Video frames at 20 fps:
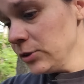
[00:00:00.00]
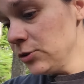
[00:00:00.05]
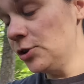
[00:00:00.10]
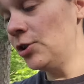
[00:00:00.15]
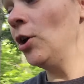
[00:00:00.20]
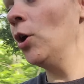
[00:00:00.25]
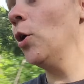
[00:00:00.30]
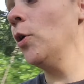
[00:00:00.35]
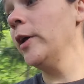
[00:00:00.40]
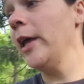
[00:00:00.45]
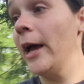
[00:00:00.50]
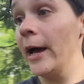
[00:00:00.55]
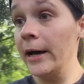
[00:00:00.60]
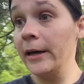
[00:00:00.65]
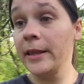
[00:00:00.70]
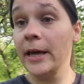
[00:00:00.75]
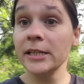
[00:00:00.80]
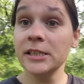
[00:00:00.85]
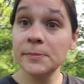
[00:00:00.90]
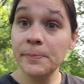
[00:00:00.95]
So
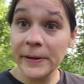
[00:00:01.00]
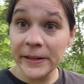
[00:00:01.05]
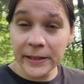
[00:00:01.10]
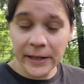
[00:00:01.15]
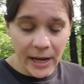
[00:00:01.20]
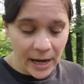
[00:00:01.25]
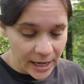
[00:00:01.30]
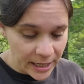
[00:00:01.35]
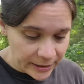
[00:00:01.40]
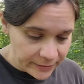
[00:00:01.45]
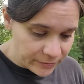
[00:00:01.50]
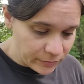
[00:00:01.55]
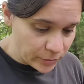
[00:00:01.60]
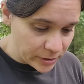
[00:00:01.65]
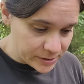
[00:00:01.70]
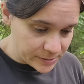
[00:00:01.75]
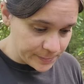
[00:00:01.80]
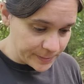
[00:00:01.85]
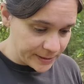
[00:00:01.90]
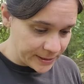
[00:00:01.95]
yeah, that's been kind of
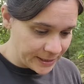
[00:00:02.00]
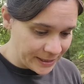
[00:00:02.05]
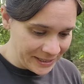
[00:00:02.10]
what's been